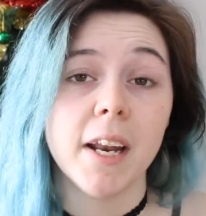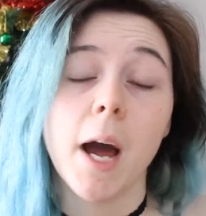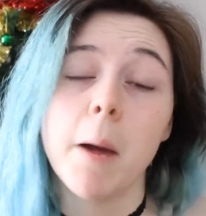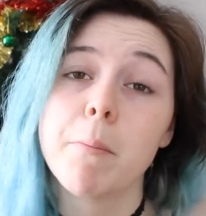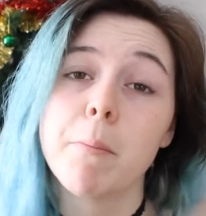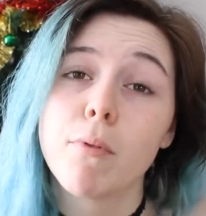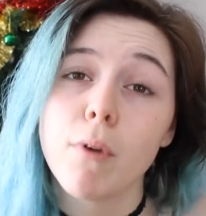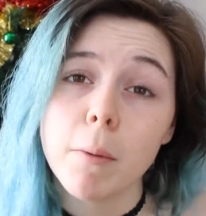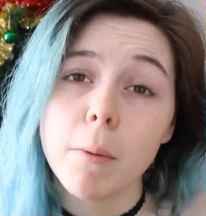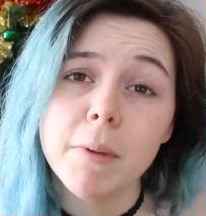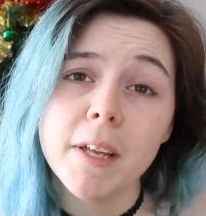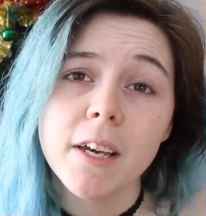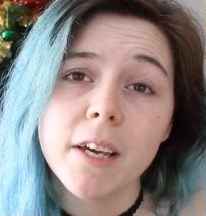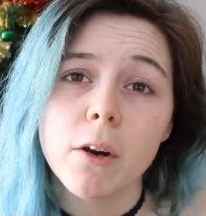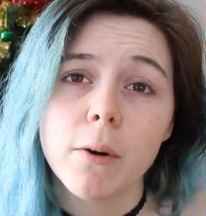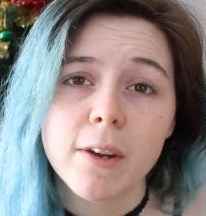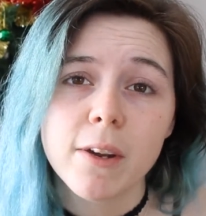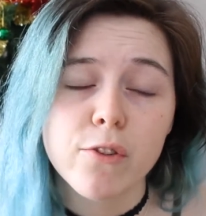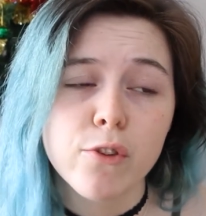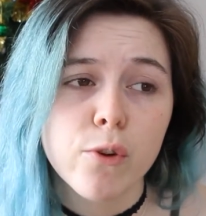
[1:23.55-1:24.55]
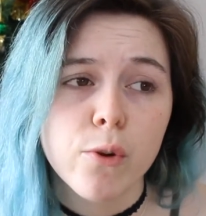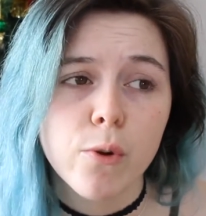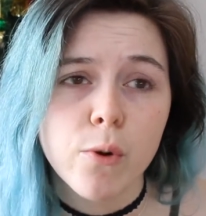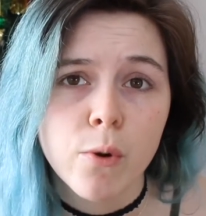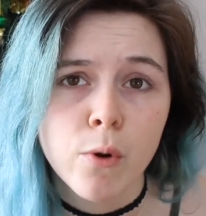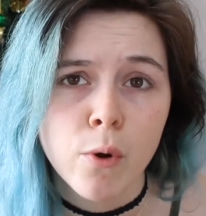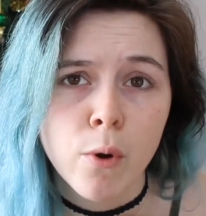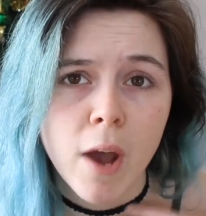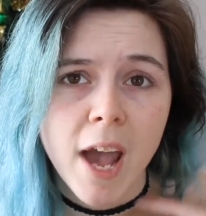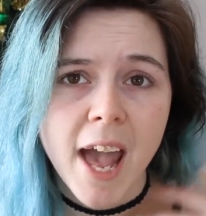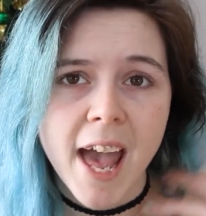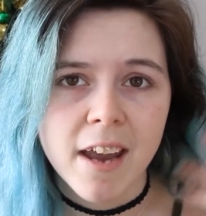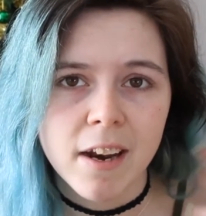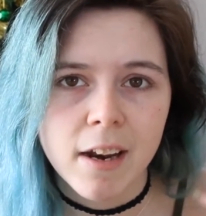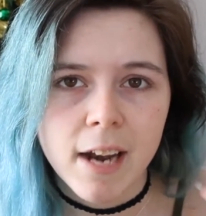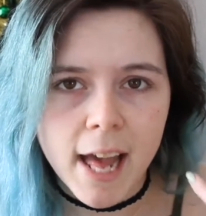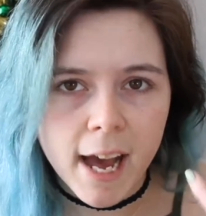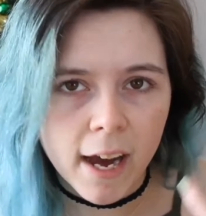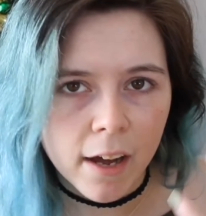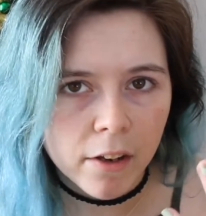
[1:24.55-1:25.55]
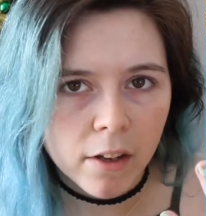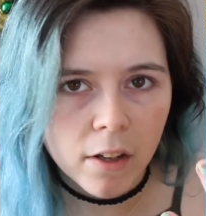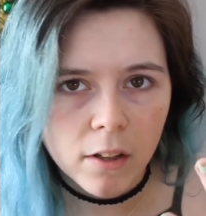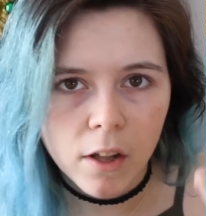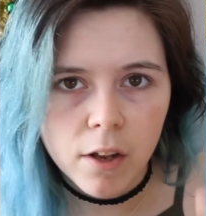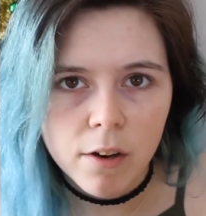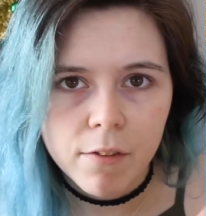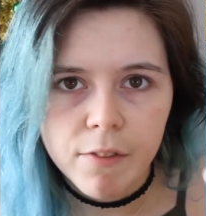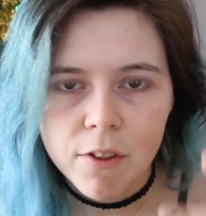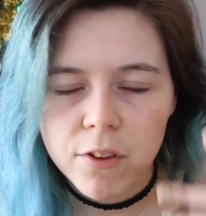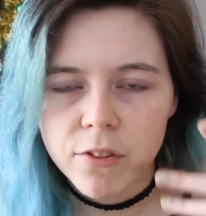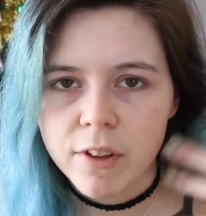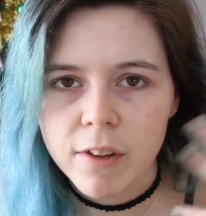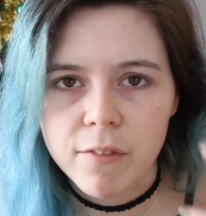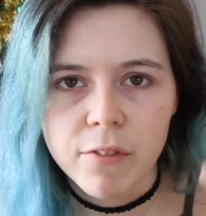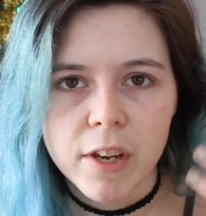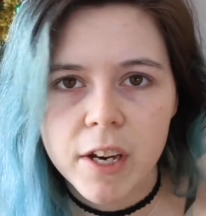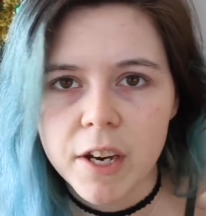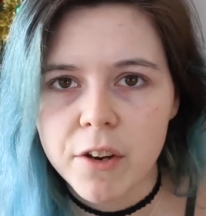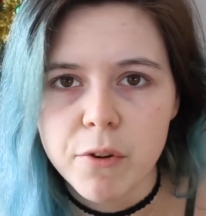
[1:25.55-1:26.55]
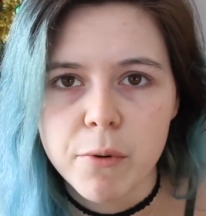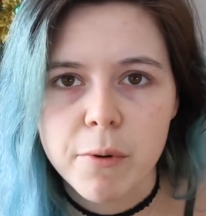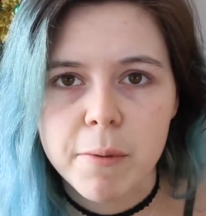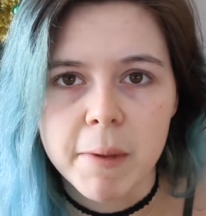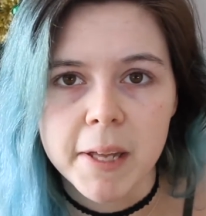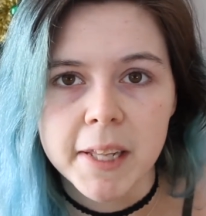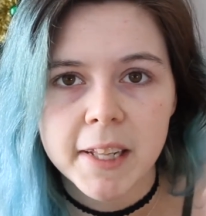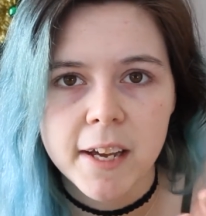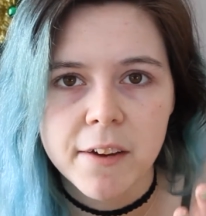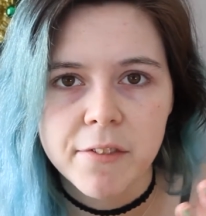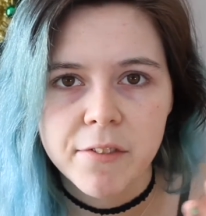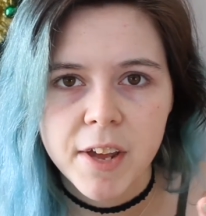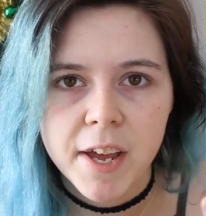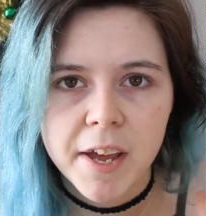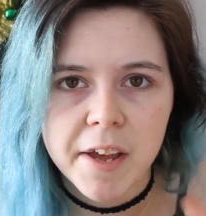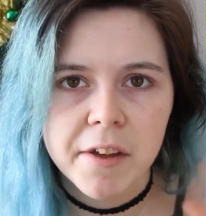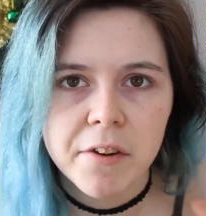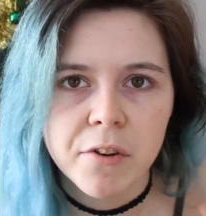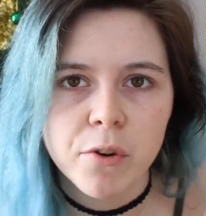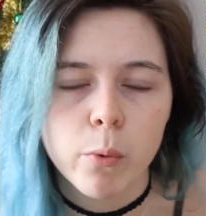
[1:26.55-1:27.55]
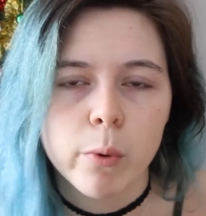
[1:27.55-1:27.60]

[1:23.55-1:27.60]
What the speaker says: I'm probably going to edit out a lot of the stuff that I do with my left hand.